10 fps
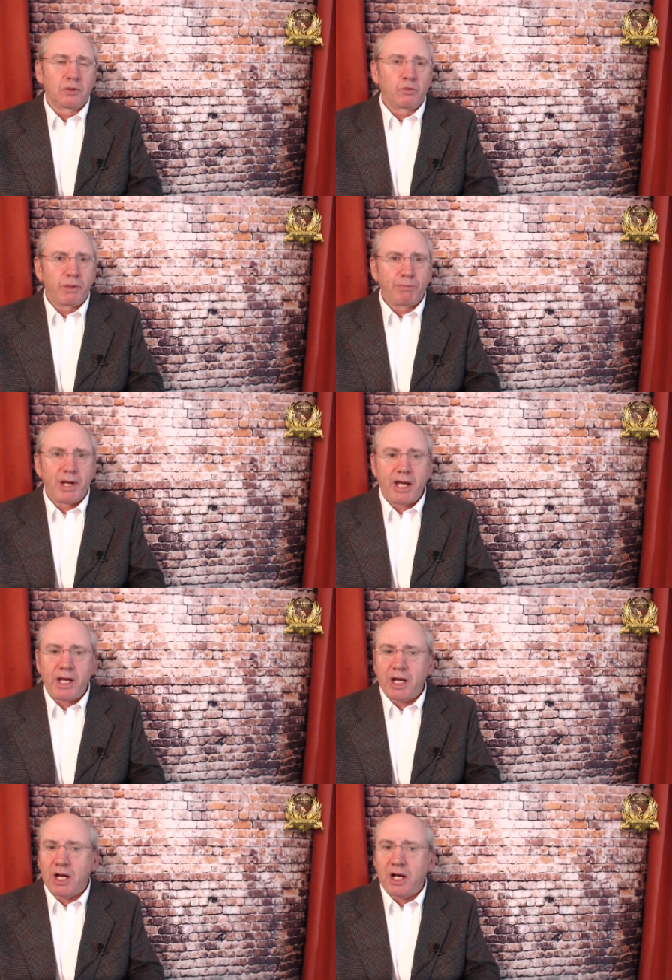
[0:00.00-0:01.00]
We
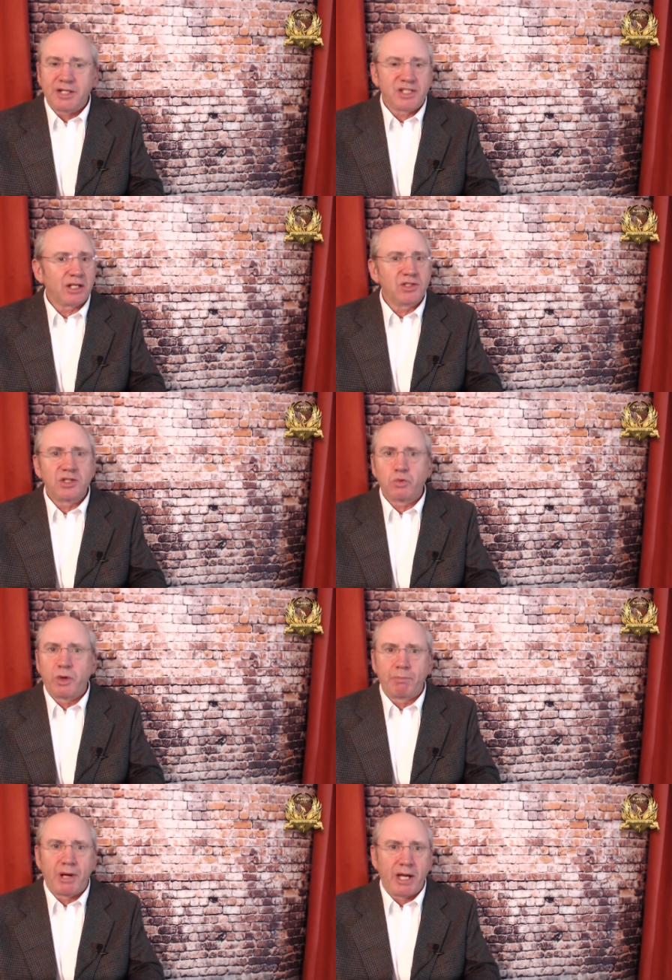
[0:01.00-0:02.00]
pay higher taxes,
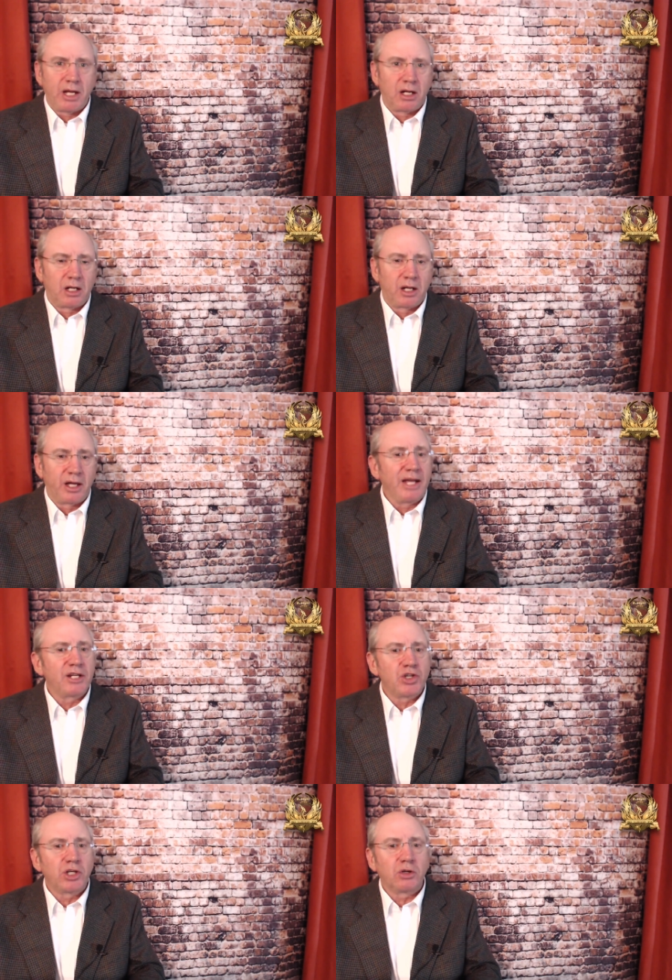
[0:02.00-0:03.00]
we pay higher
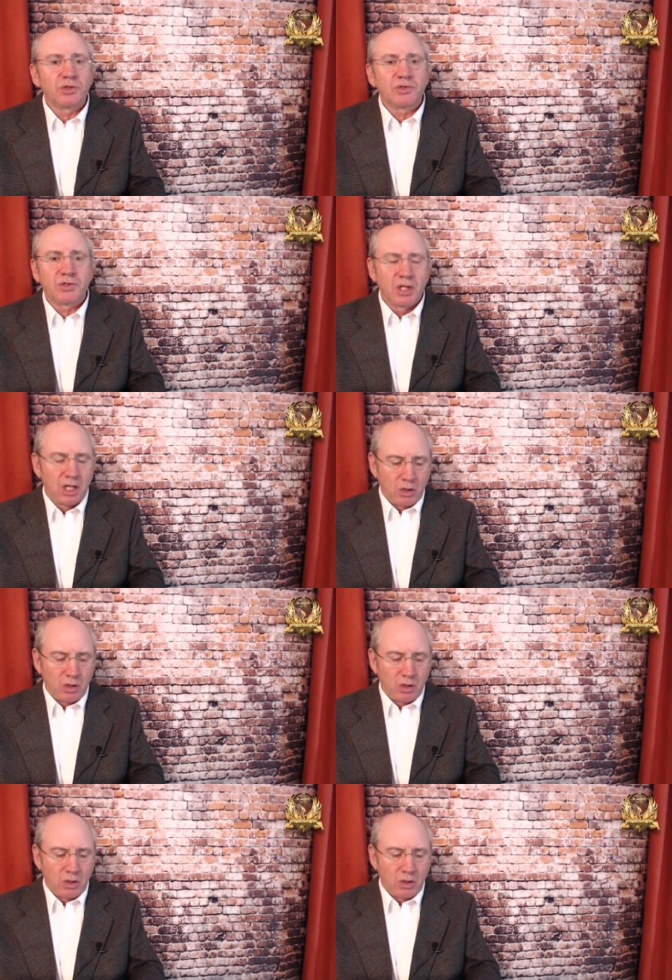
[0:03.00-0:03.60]
energy costs,